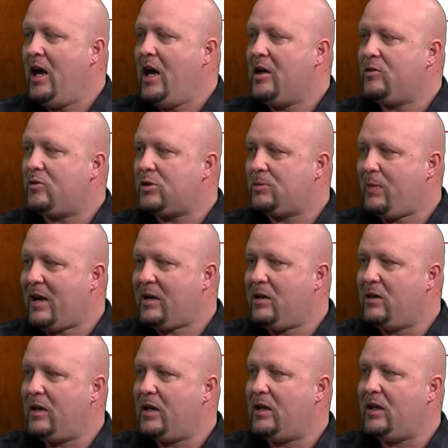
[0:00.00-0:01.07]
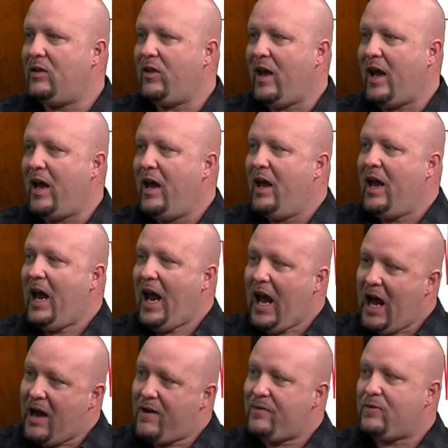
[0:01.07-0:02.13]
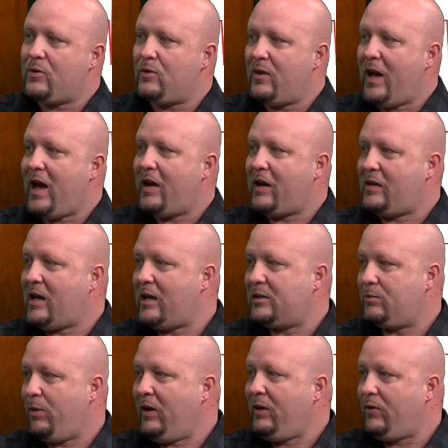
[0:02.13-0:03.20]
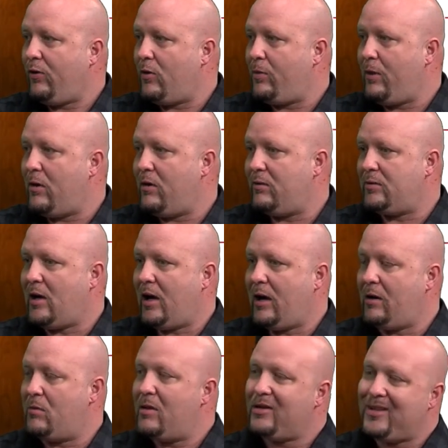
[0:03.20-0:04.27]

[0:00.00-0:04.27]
And they're speculating that after that takes place for a period of time,